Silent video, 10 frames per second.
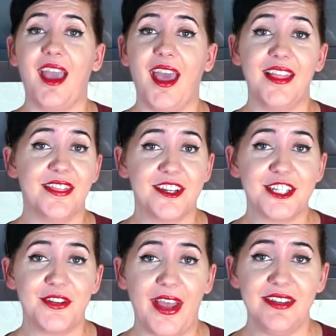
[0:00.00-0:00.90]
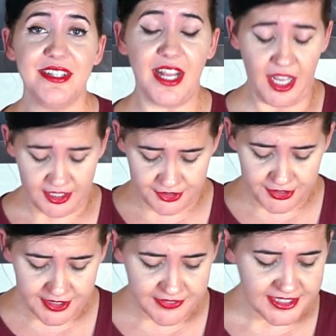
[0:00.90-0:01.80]
And there you have it, 2
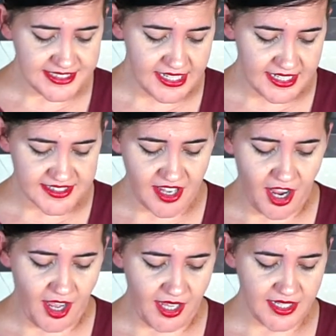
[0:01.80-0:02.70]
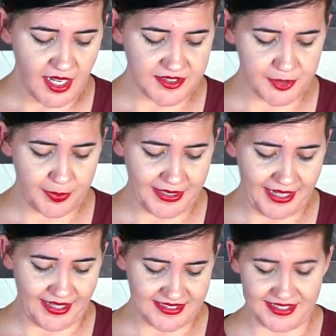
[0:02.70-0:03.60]
different takes on
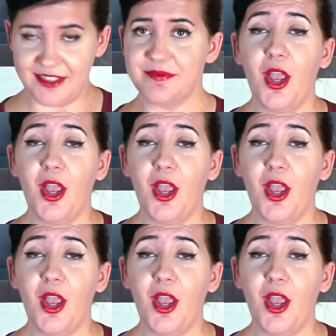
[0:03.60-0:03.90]
spaghetti.